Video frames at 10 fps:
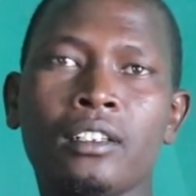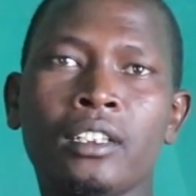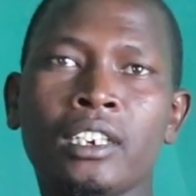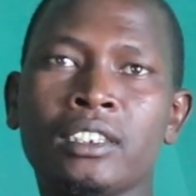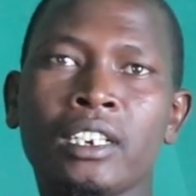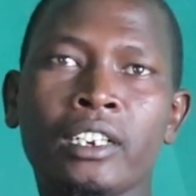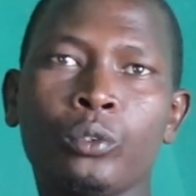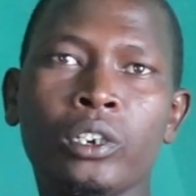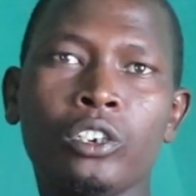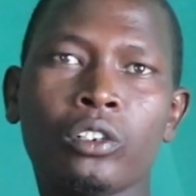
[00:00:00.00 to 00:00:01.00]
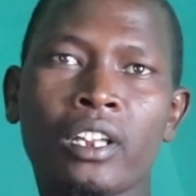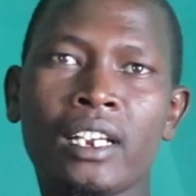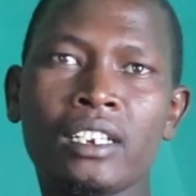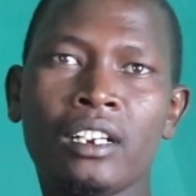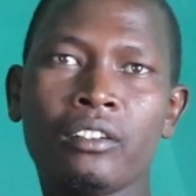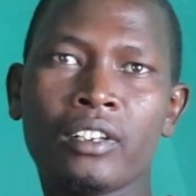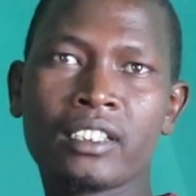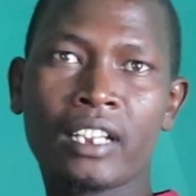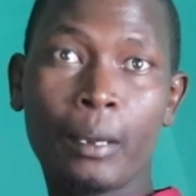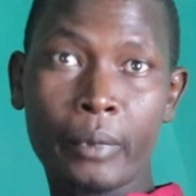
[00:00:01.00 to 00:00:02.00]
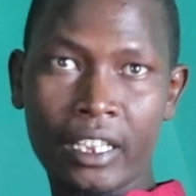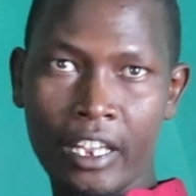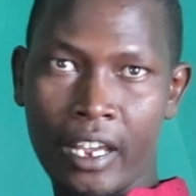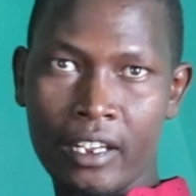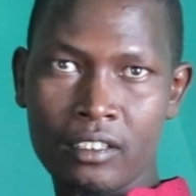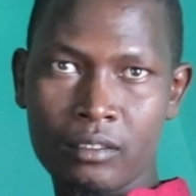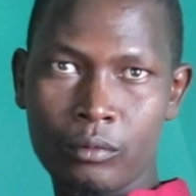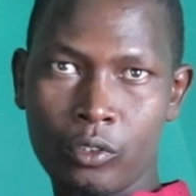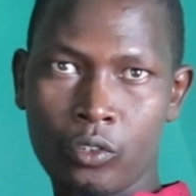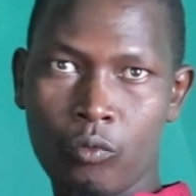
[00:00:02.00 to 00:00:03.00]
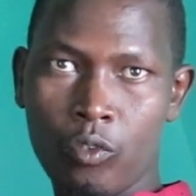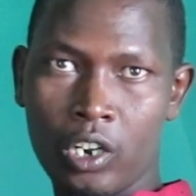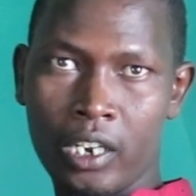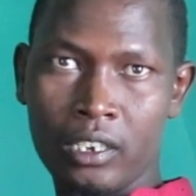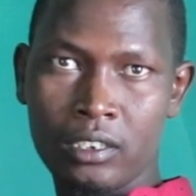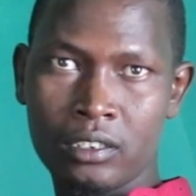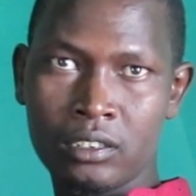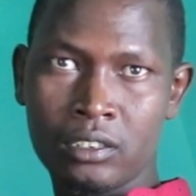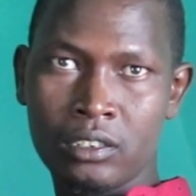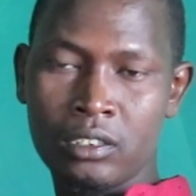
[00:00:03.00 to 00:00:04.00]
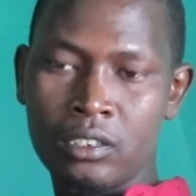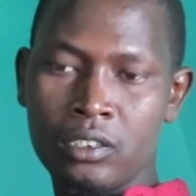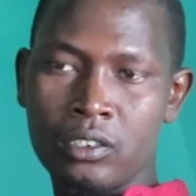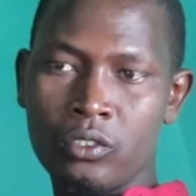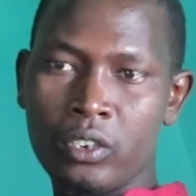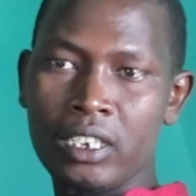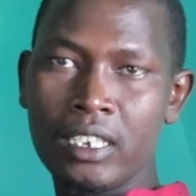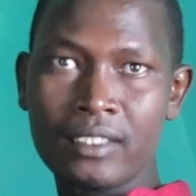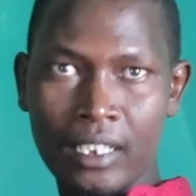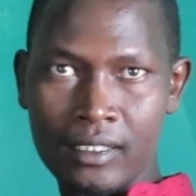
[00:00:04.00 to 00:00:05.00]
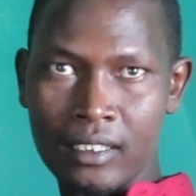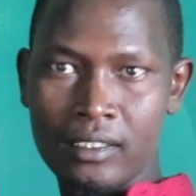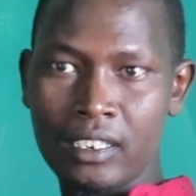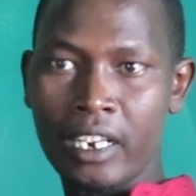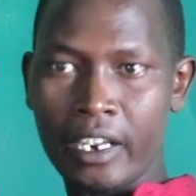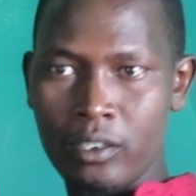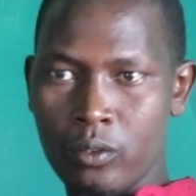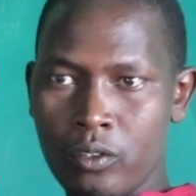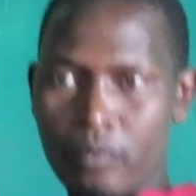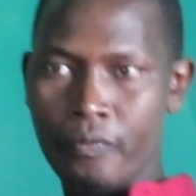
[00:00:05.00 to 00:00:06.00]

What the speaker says: There is like 20 or 30 elephants camping there because of water. So in this case, scenario,